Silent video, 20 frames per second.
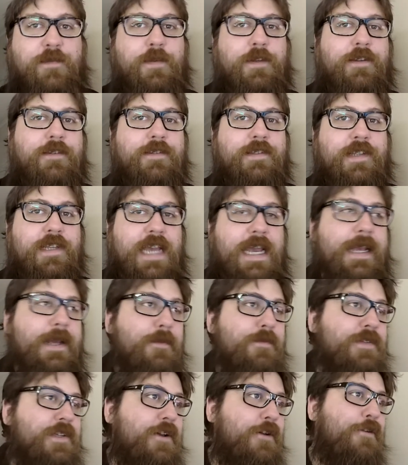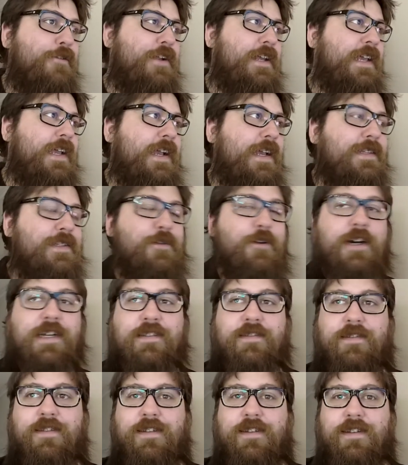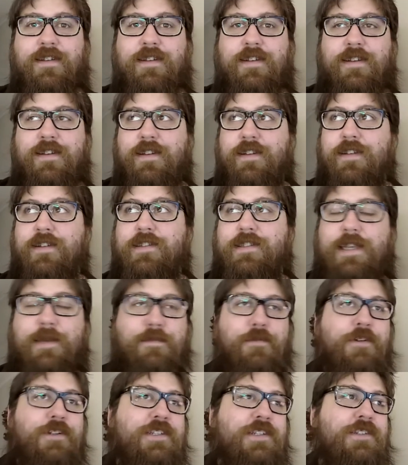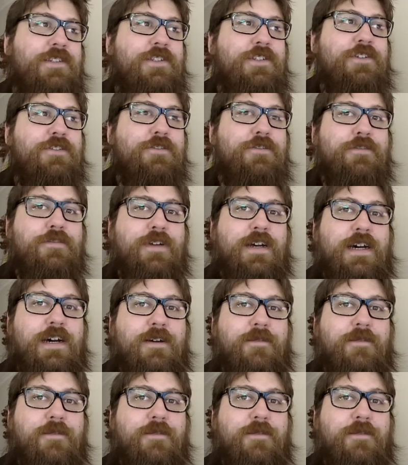because games coding is quite separate to